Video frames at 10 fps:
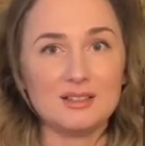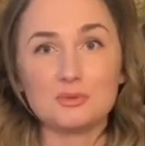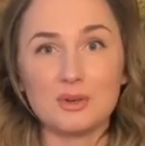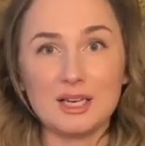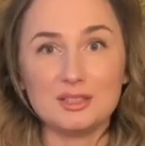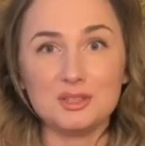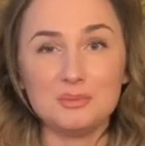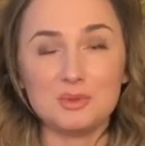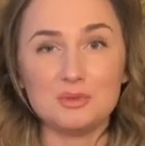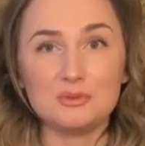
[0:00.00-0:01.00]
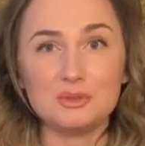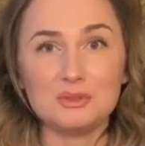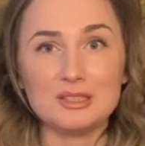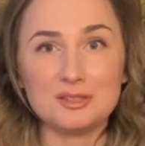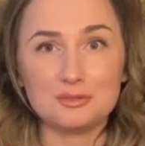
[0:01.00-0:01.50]
Try to move to
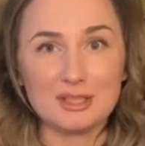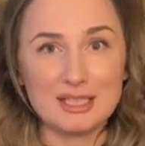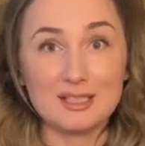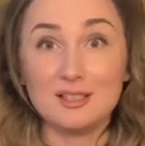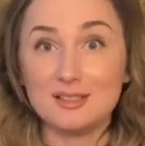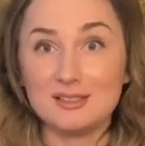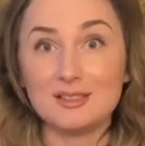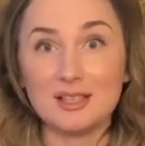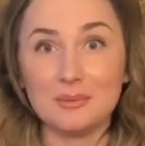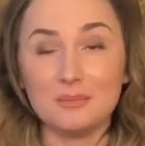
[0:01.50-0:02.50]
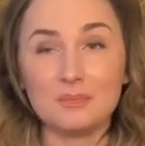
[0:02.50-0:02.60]
the string C,